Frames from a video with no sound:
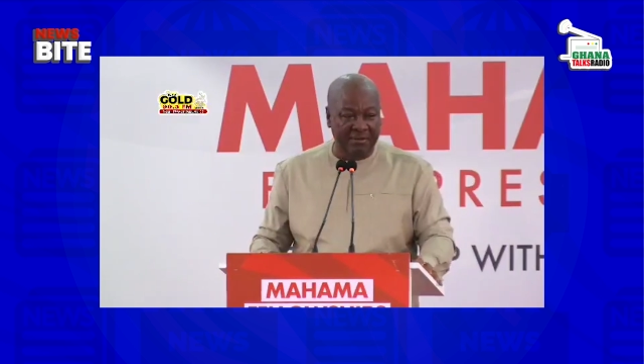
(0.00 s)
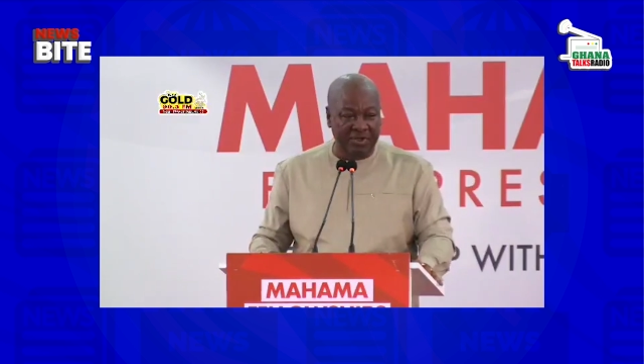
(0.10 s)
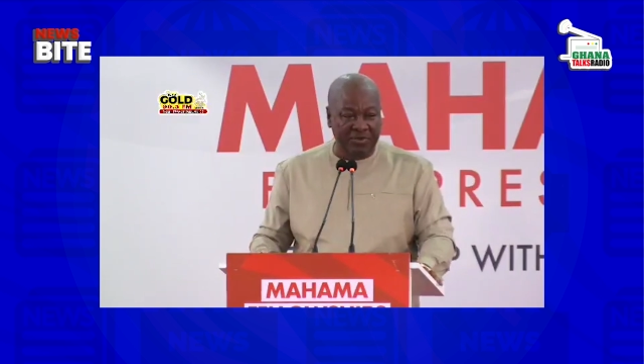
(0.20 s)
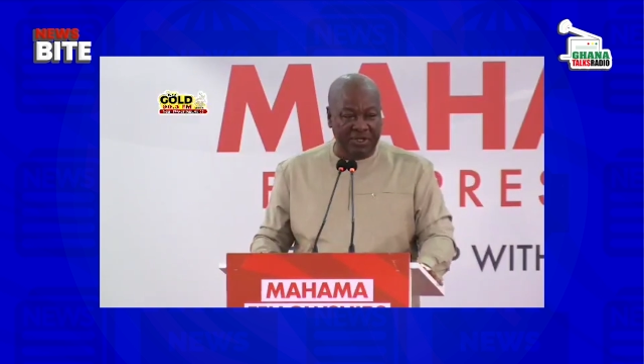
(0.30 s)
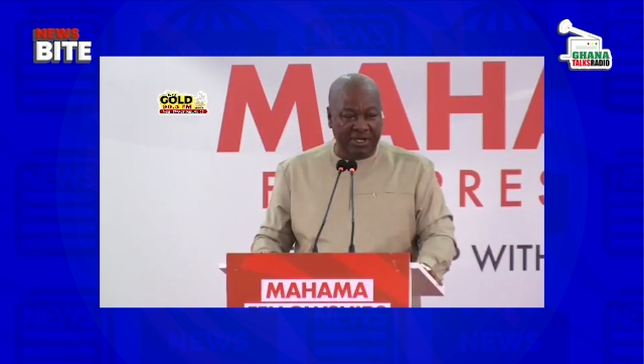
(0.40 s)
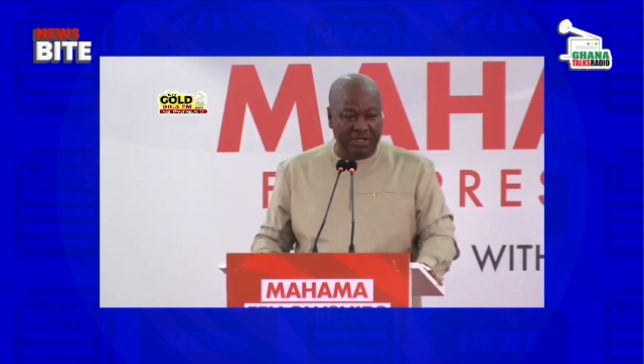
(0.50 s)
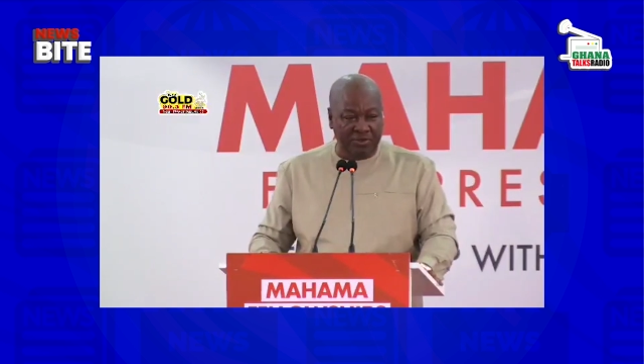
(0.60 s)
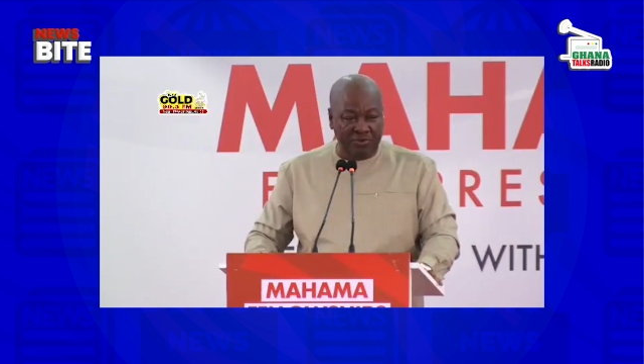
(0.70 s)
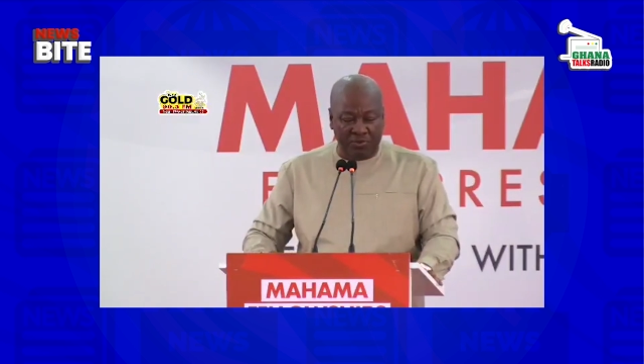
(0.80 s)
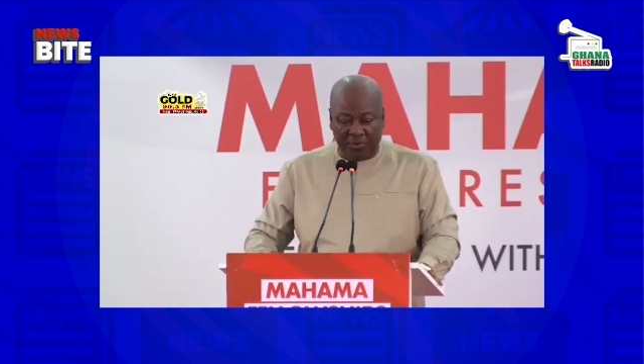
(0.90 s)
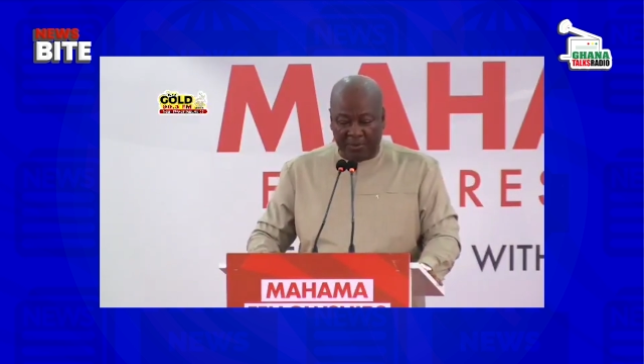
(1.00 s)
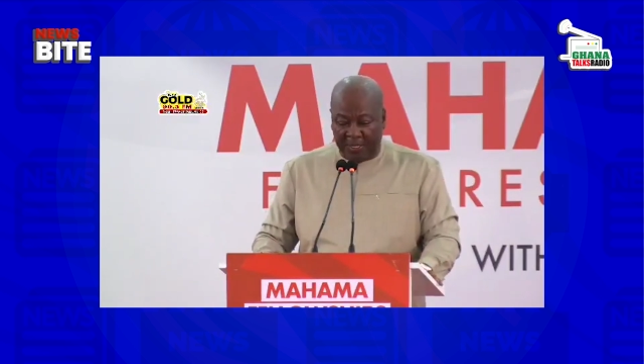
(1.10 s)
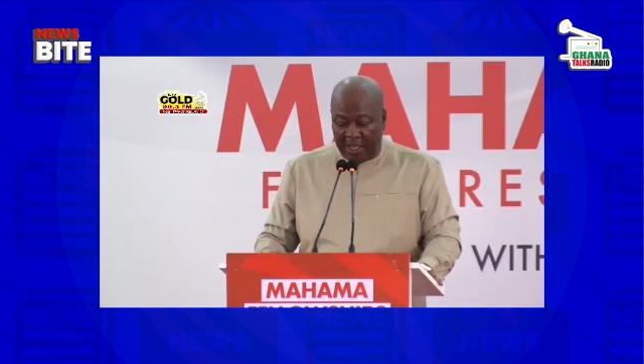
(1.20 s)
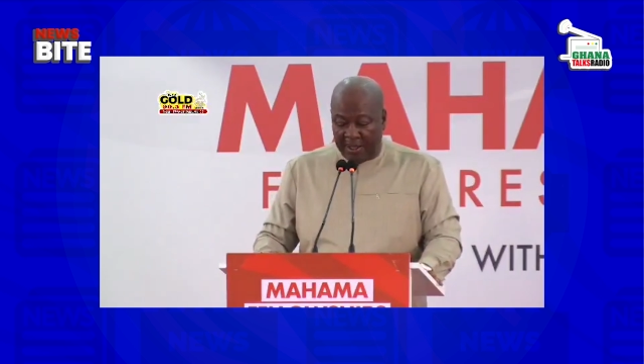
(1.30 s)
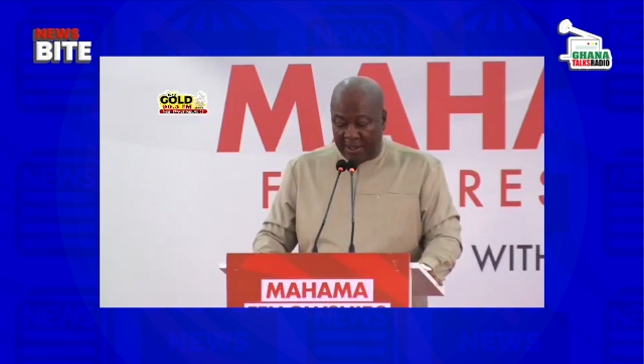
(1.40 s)
between the two.
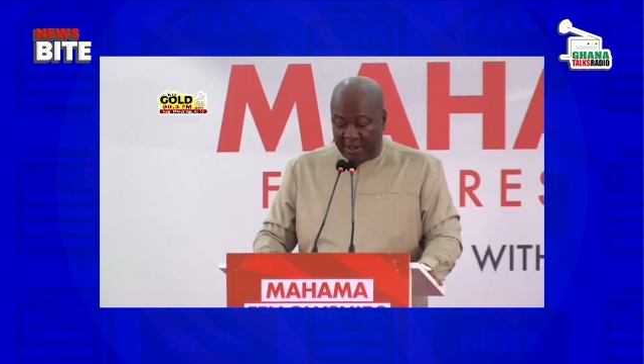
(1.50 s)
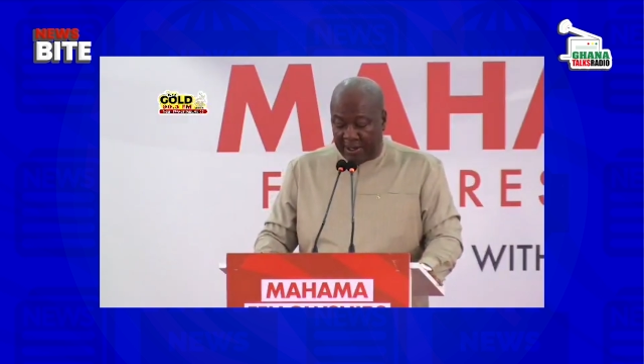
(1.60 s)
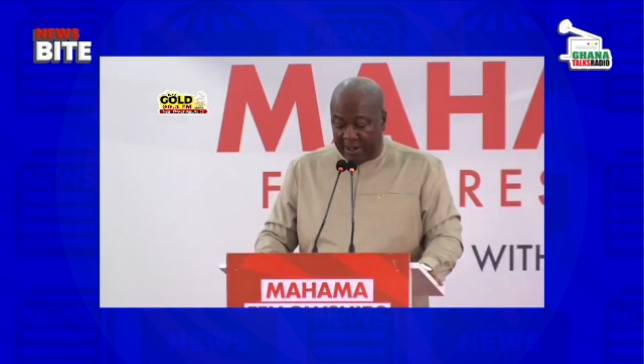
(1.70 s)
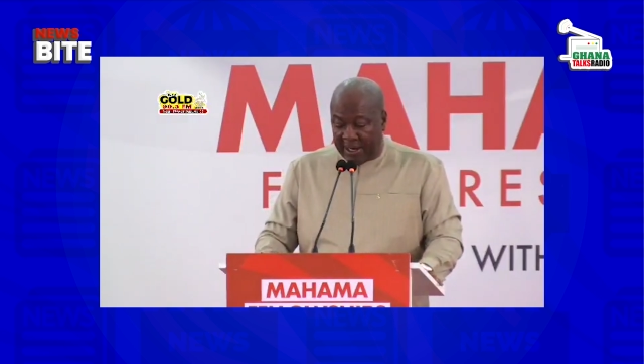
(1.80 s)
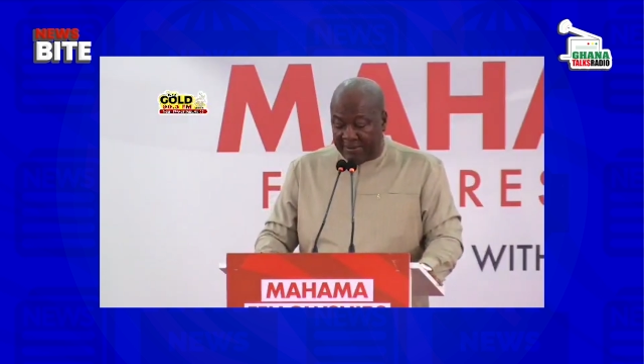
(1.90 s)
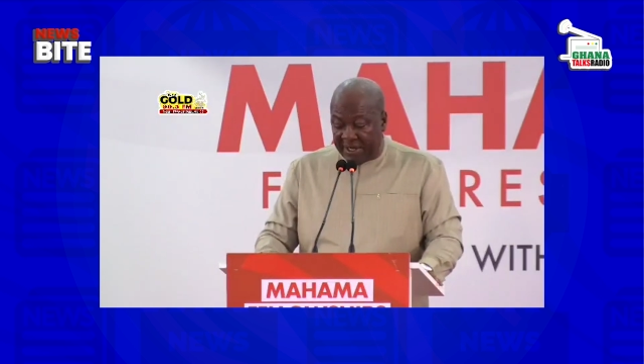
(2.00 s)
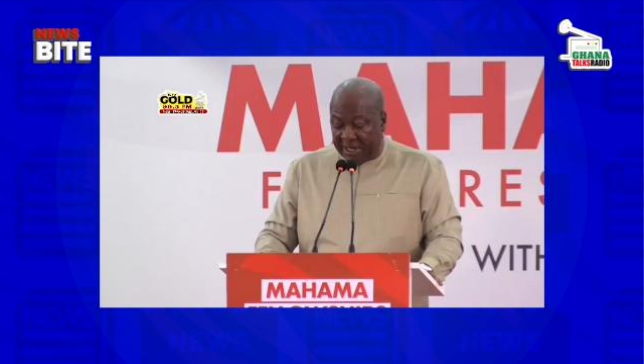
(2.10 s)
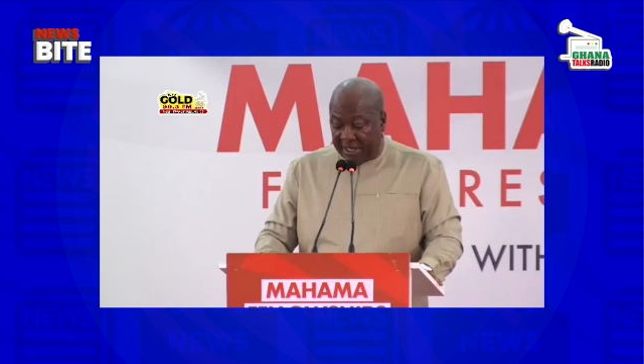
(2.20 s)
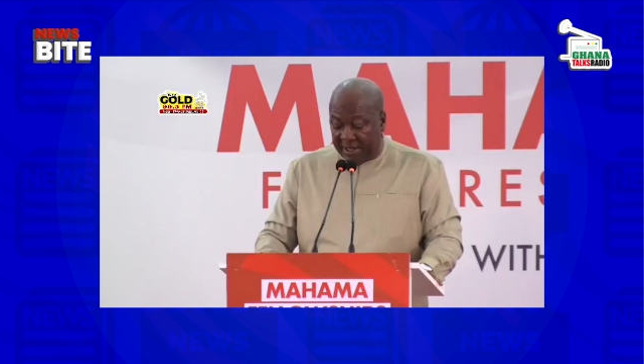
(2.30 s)
Na me